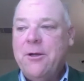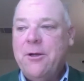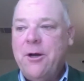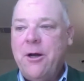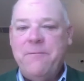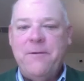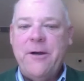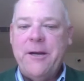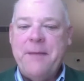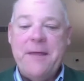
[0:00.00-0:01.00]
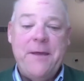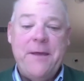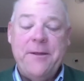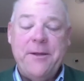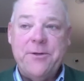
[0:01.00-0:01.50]
on flaring and
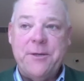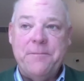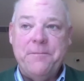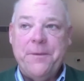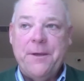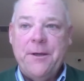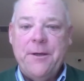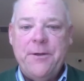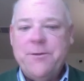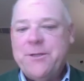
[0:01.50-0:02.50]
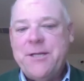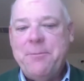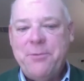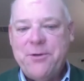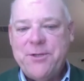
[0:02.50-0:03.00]
methane, there's a
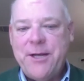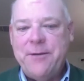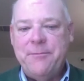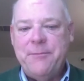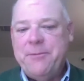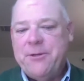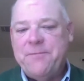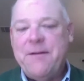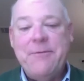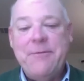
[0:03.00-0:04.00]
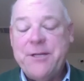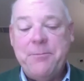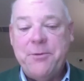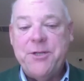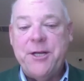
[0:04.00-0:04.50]
10%, maybe there's a 5 or
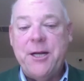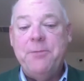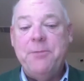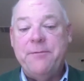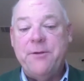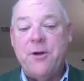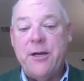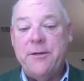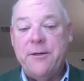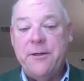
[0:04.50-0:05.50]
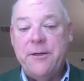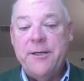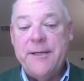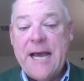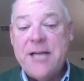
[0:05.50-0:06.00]
10% uplift on
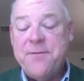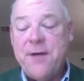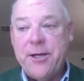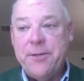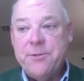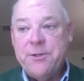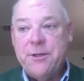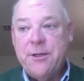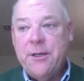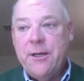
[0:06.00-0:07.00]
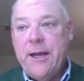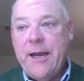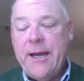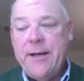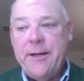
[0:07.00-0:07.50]
gas volumes.
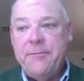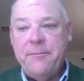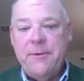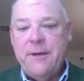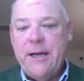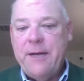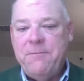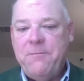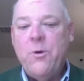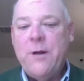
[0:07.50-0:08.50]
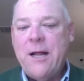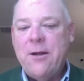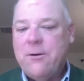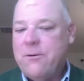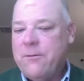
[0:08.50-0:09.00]
And at $4 or
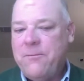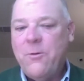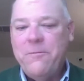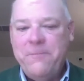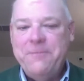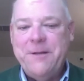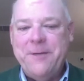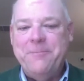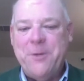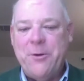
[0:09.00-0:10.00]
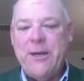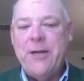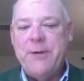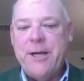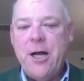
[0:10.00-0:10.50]
$4.50,
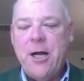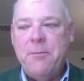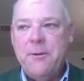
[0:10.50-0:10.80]
Henry Hub,